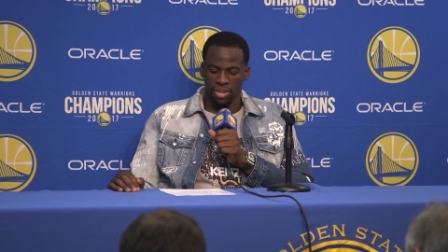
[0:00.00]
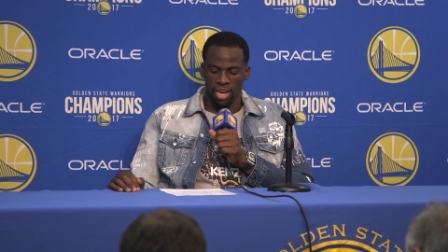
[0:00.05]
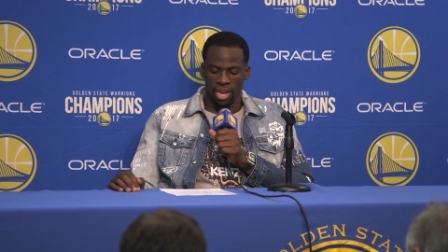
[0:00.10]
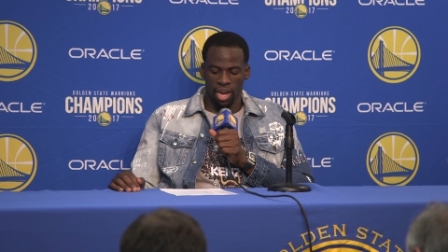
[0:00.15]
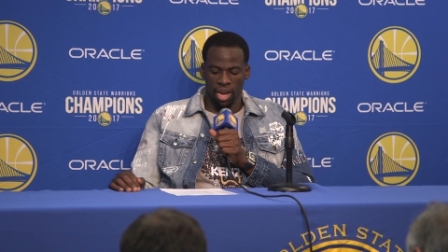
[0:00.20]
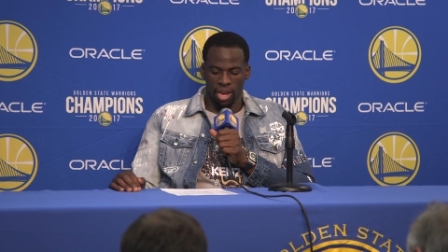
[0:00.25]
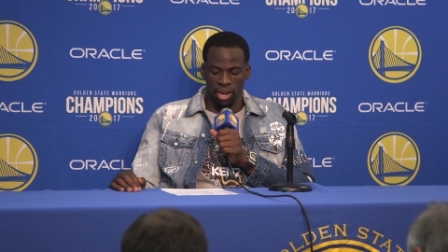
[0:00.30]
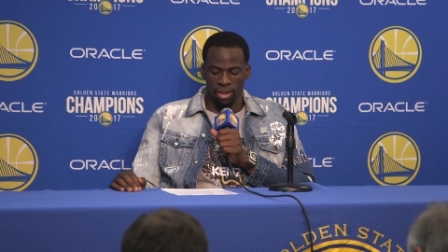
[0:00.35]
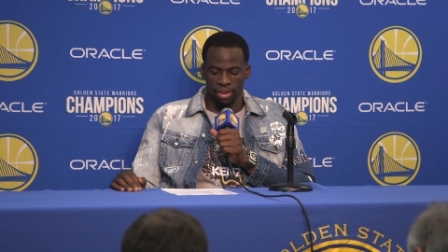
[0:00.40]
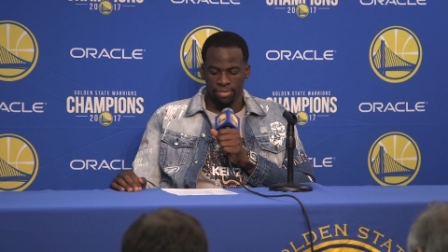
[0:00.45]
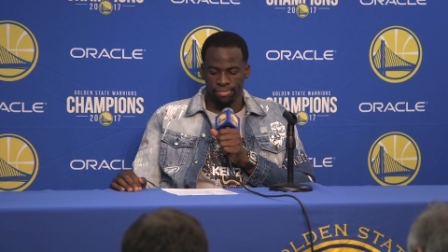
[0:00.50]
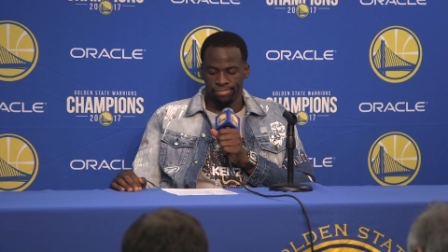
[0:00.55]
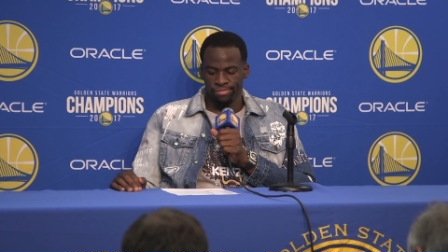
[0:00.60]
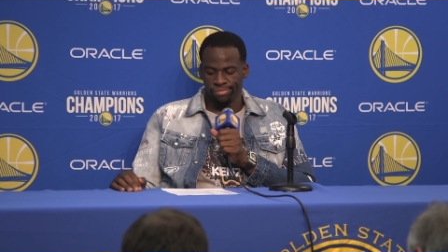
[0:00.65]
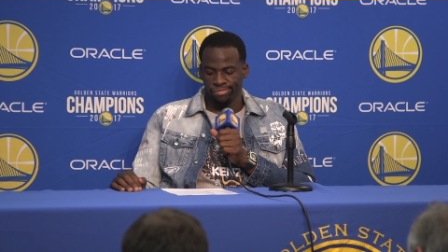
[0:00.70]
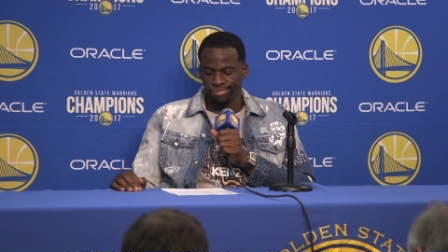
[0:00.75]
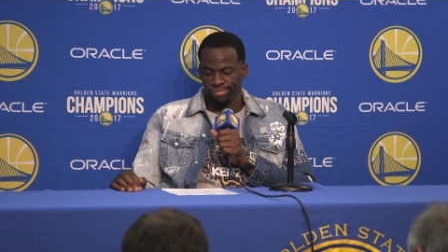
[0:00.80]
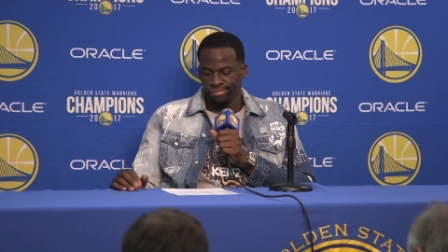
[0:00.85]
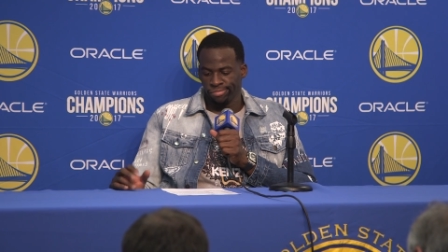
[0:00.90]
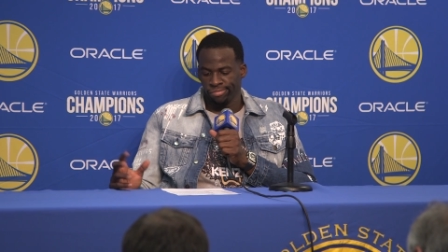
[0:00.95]
Um,
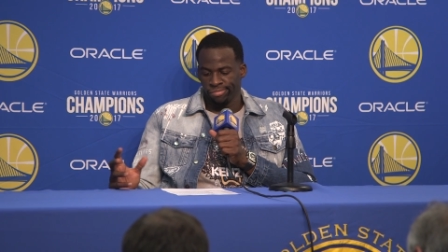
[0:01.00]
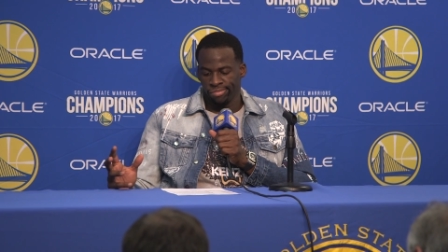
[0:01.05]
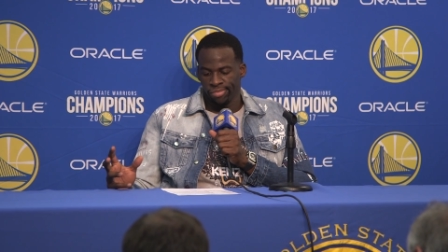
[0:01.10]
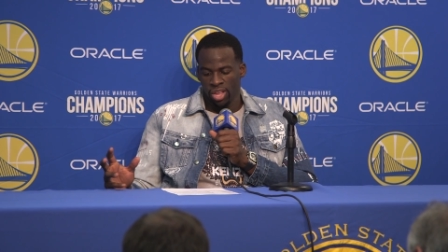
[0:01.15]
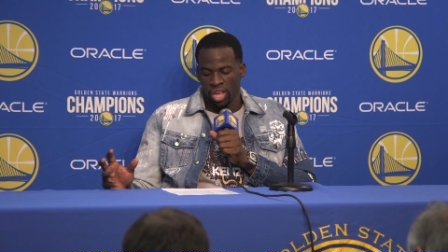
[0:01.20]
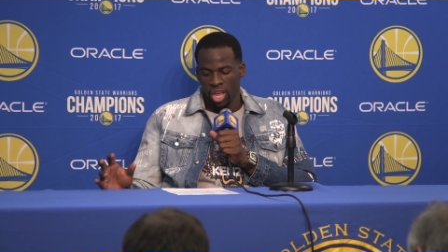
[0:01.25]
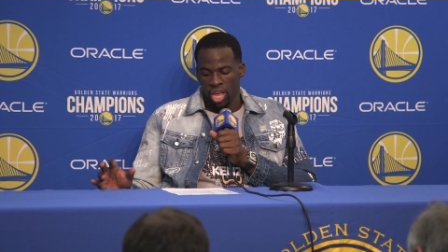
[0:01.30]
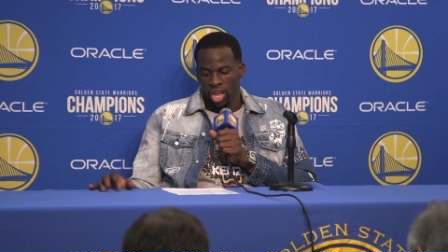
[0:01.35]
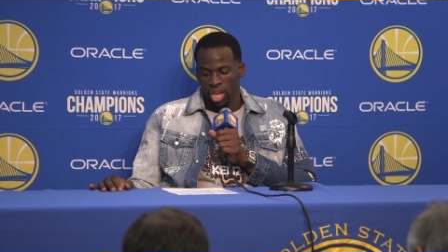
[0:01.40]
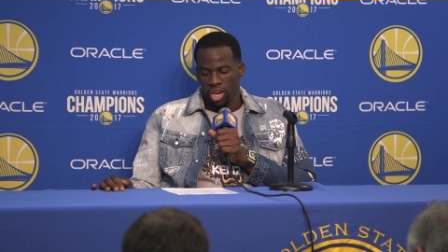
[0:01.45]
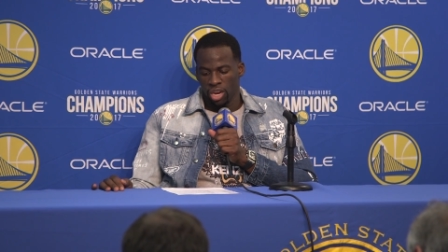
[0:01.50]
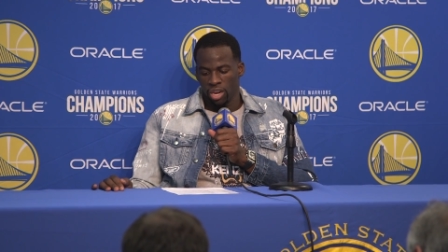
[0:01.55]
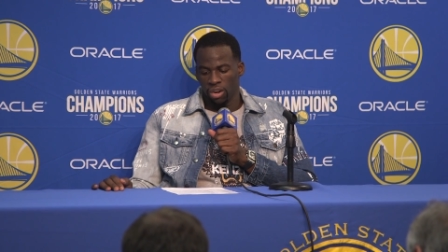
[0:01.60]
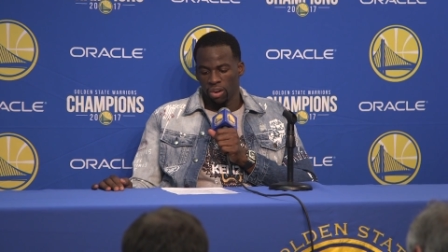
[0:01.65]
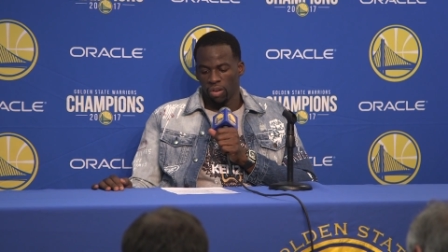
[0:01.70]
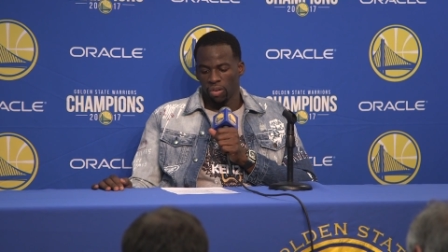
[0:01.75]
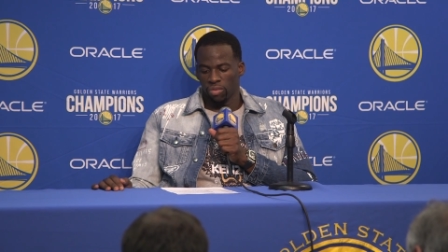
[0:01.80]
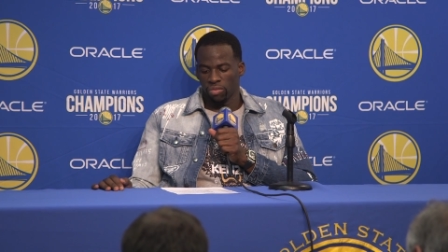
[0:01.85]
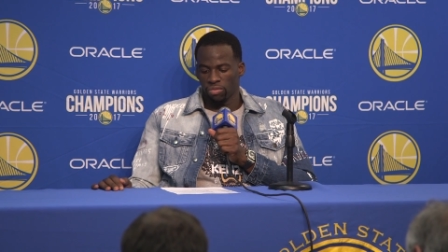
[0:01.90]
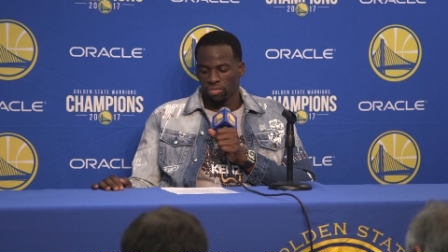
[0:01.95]

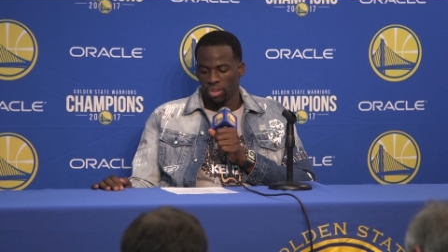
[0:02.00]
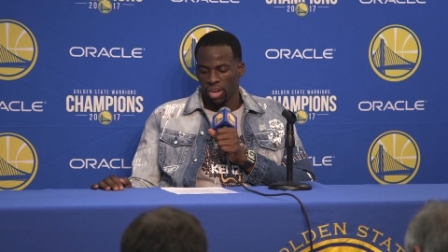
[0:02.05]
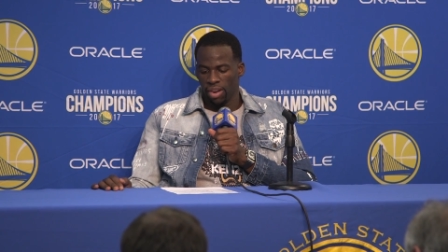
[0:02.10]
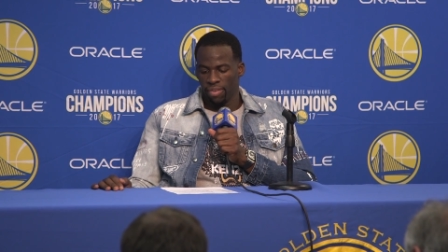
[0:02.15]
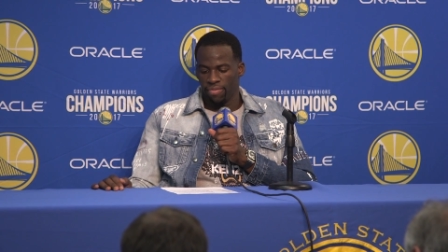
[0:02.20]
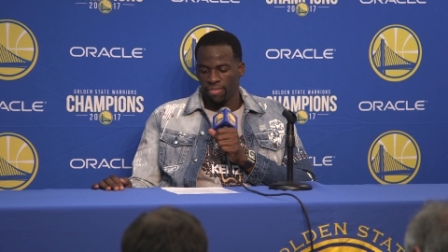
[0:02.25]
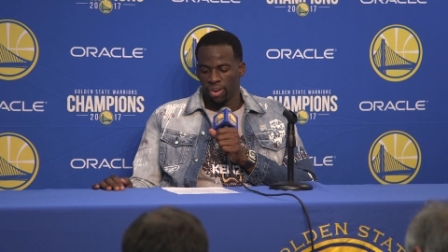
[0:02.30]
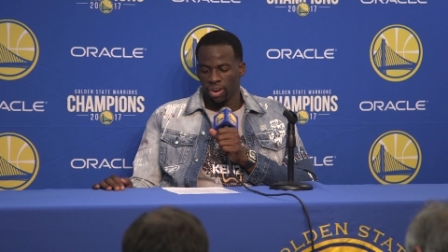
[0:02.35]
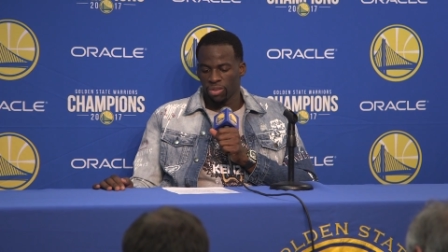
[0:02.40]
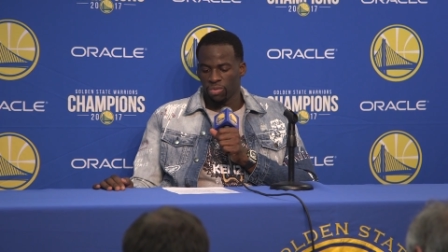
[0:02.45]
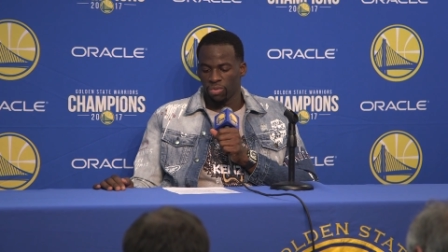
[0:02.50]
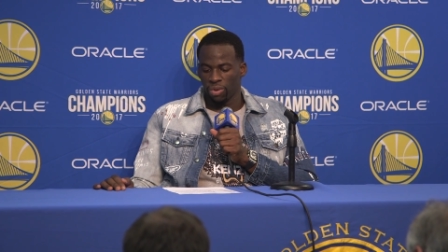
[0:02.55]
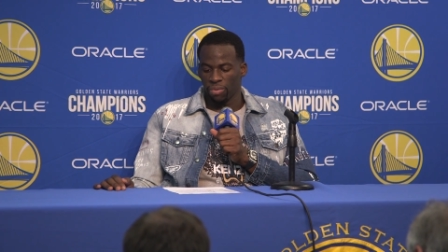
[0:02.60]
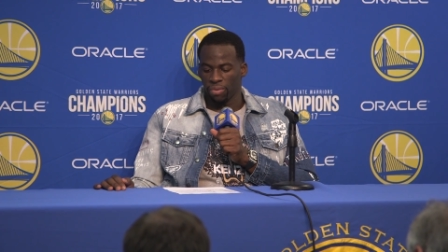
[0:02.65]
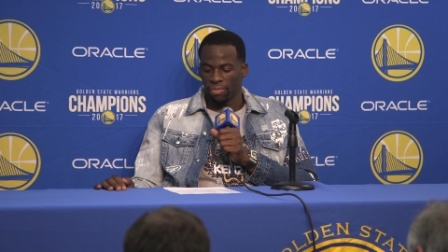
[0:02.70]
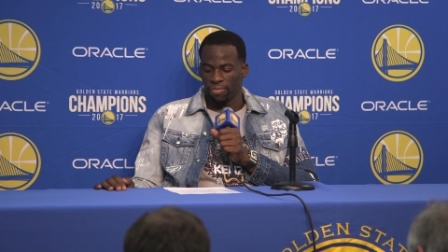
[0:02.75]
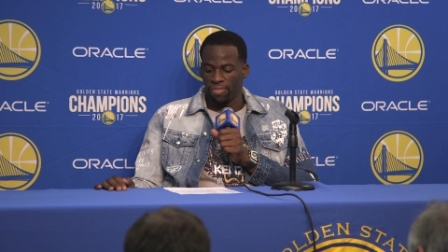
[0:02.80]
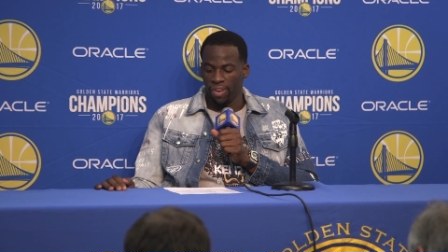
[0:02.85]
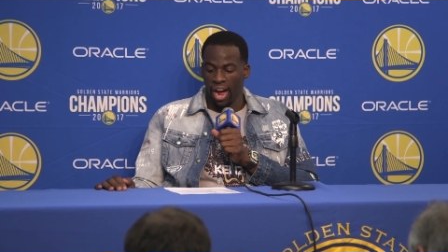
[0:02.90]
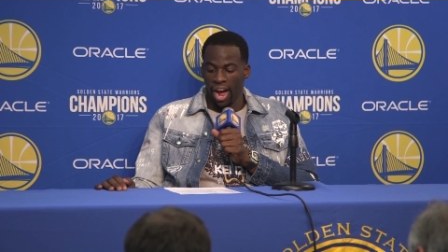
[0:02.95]
you know, at first we
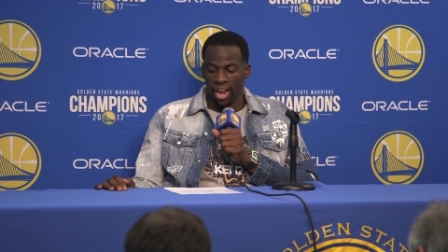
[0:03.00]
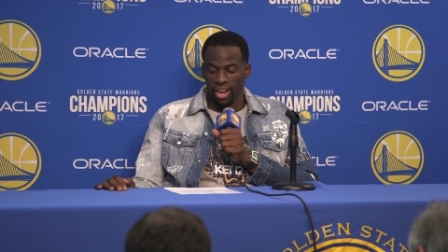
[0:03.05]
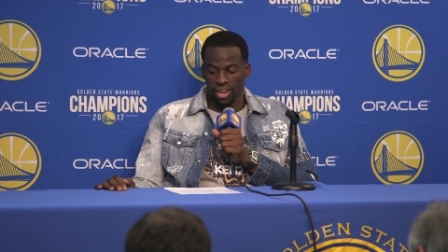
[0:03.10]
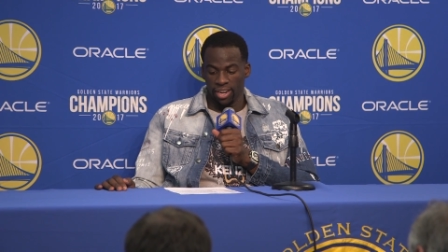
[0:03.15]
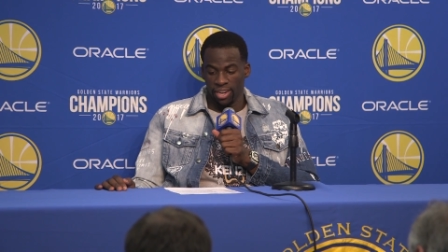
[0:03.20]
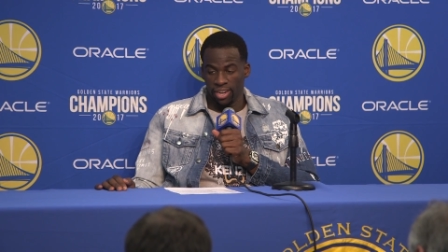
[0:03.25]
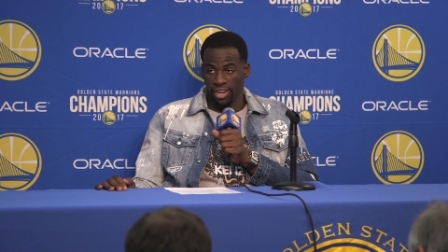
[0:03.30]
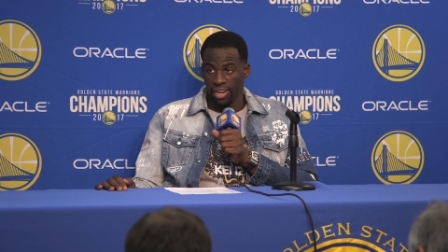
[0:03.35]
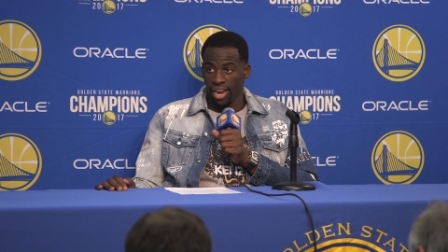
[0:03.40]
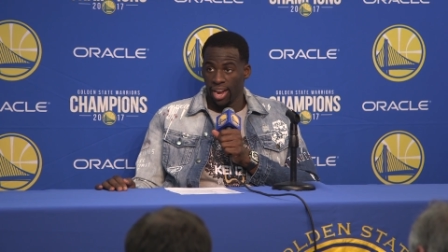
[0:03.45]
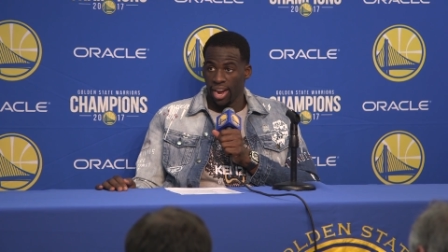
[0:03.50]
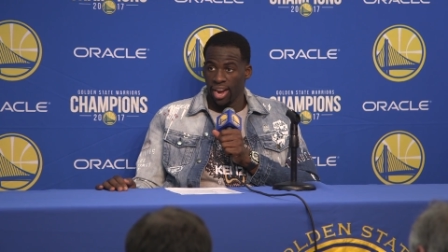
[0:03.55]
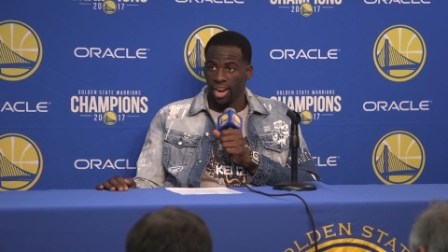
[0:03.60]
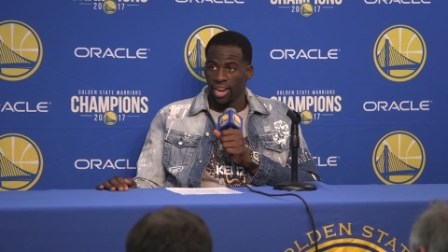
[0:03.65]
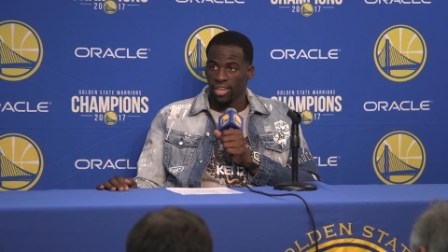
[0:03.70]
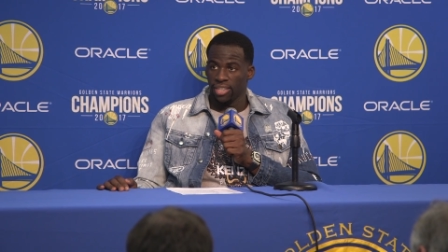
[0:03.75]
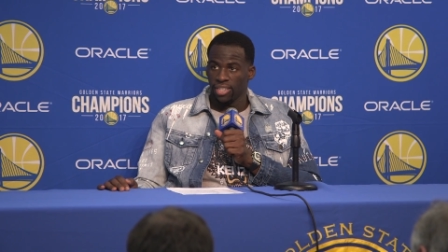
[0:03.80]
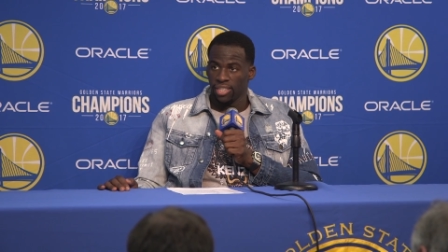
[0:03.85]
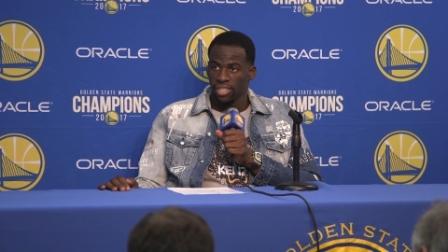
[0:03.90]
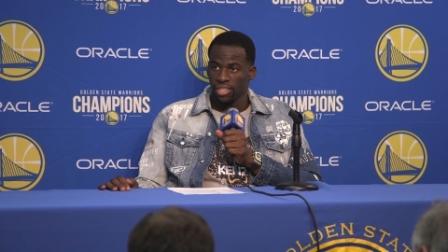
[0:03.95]
were fouling a
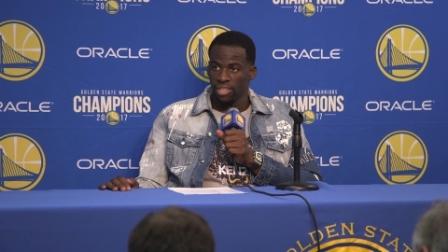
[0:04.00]
lot.